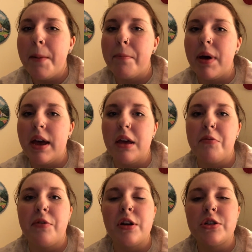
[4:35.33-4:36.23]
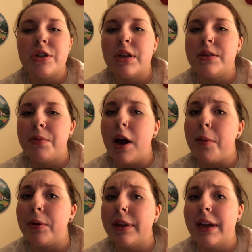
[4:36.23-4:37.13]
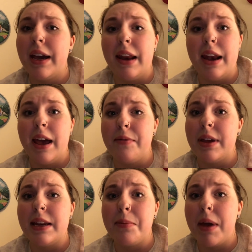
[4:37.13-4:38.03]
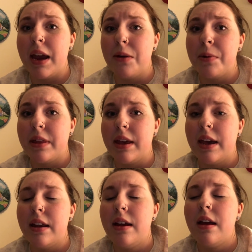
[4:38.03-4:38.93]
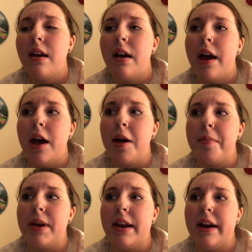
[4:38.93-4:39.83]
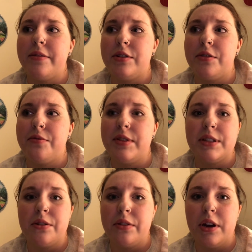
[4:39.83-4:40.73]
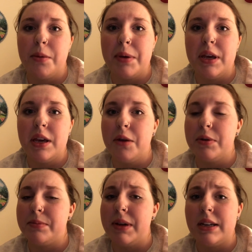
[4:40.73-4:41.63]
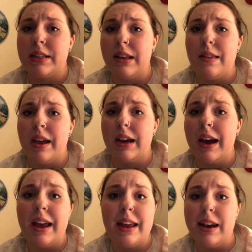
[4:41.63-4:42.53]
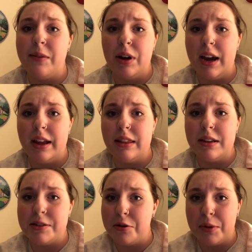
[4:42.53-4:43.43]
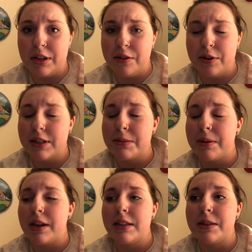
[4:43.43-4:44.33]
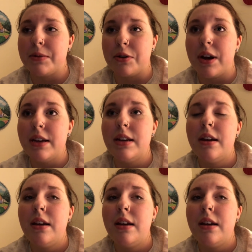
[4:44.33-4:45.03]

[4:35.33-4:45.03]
but it functioned properly. I didn't have any pain with it. And after physical therapy, it was basically like I had never had the tumor in the first place. It was great.